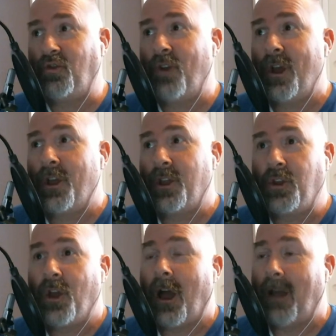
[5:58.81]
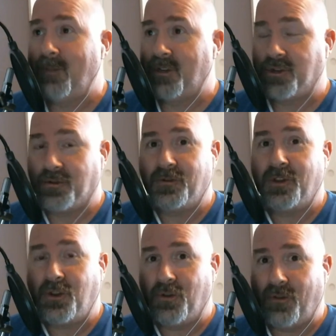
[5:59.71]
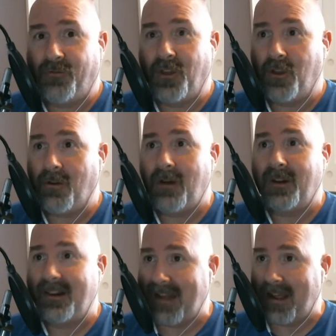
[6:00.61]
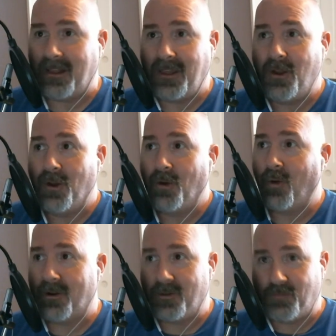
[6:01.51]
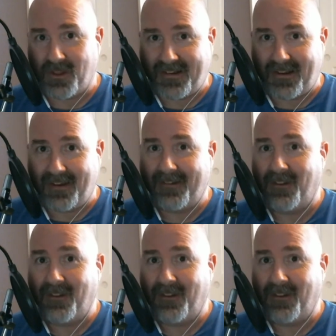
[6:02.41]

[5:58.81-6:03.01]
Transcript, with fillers: Yeah. You, I'm sure that you'll figure out exactly where to put the sensor.